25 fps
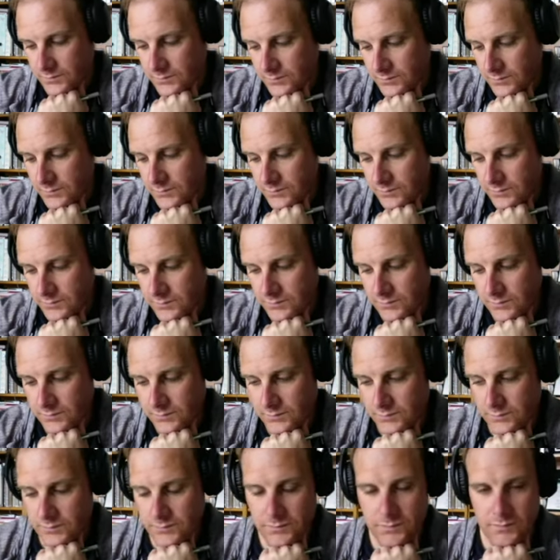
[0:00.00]

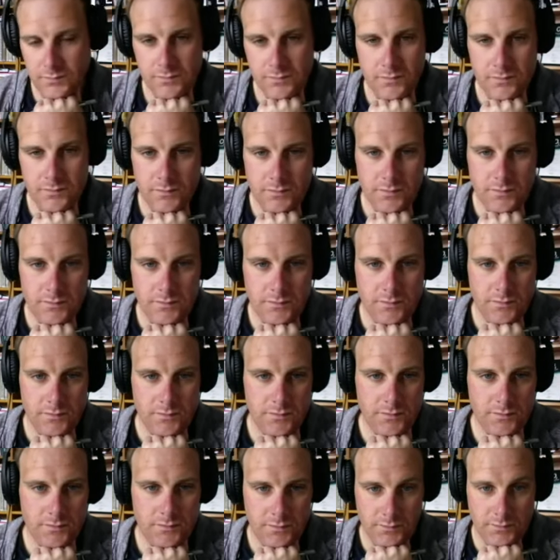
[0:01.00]

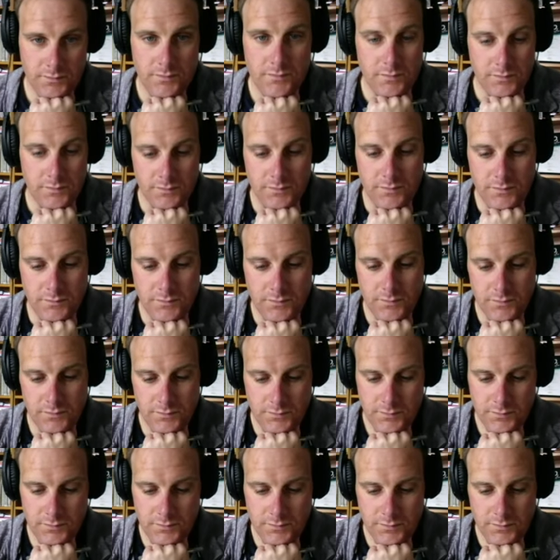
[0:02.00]

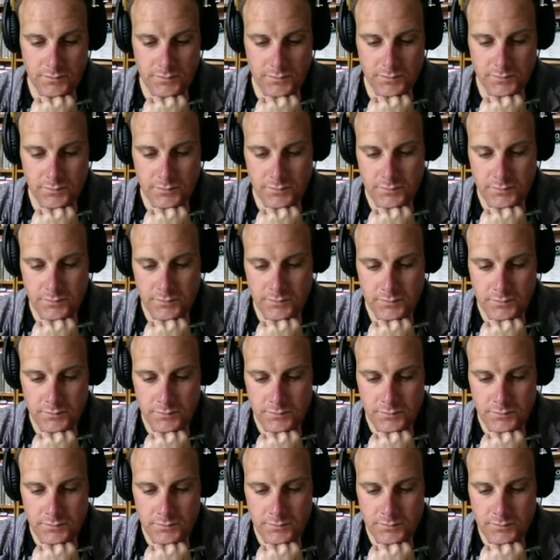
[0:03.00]

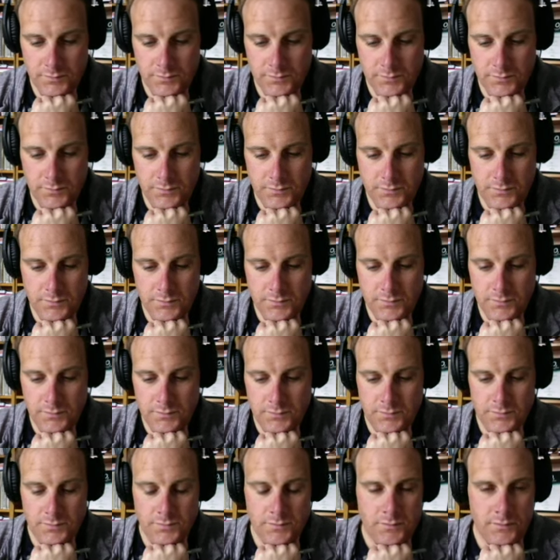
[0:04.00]

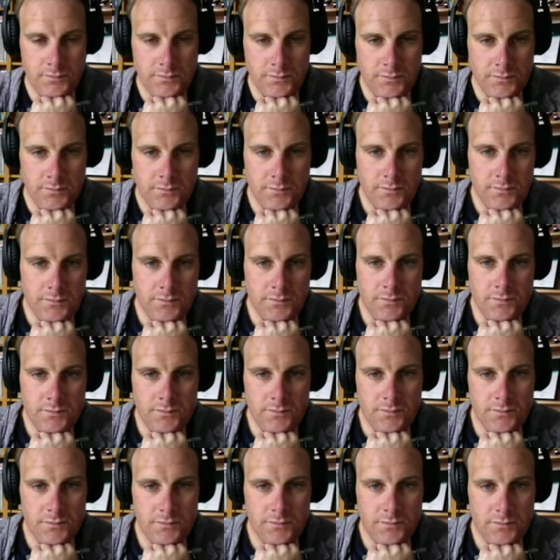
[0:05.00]

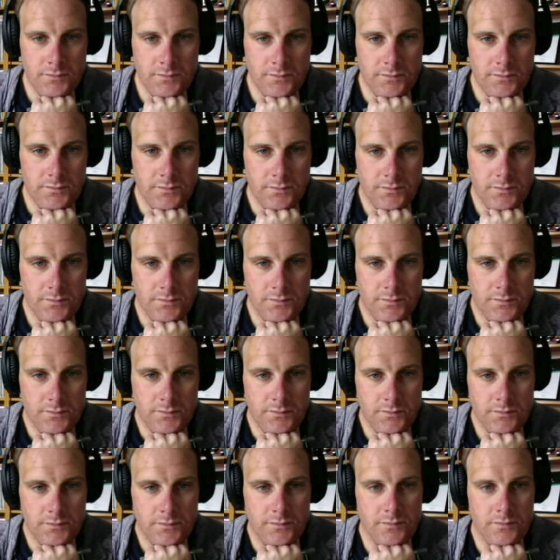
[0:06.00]

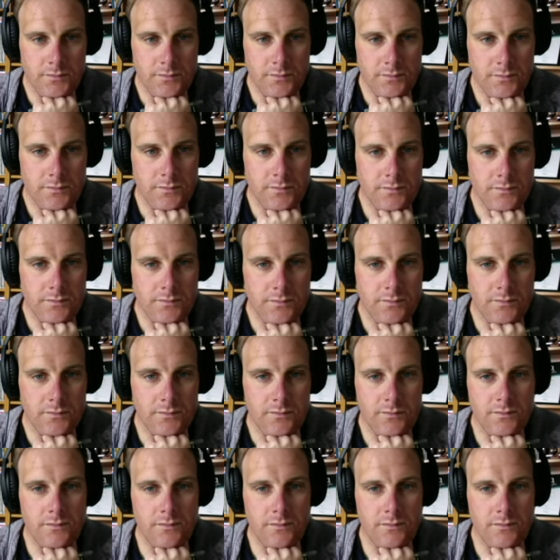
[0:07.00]
No words are spoken by the person on screen.